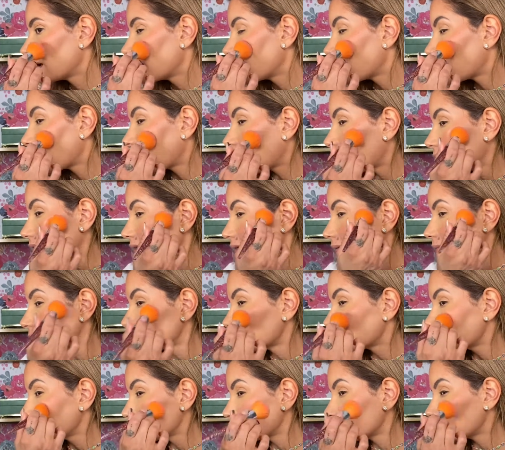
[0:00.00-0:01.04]
I am
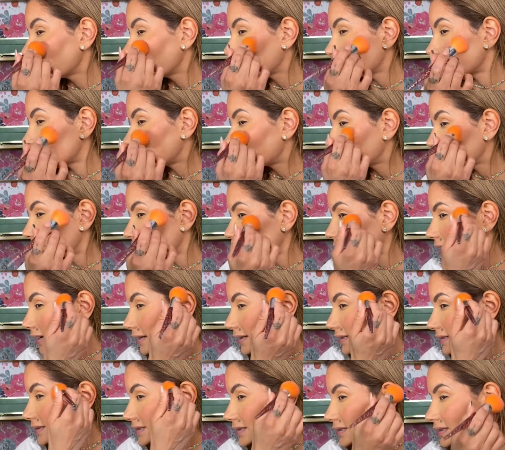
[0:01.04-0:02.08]
really
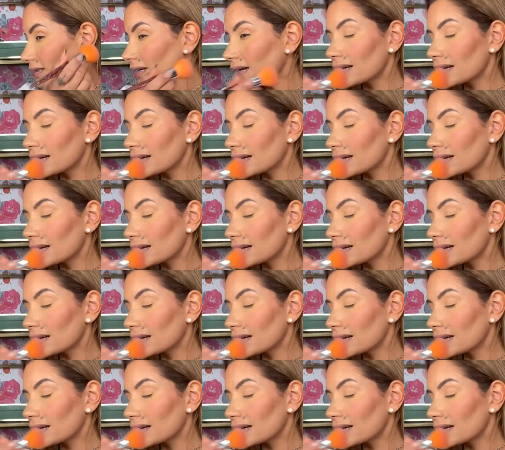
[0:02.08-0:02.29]
impressed.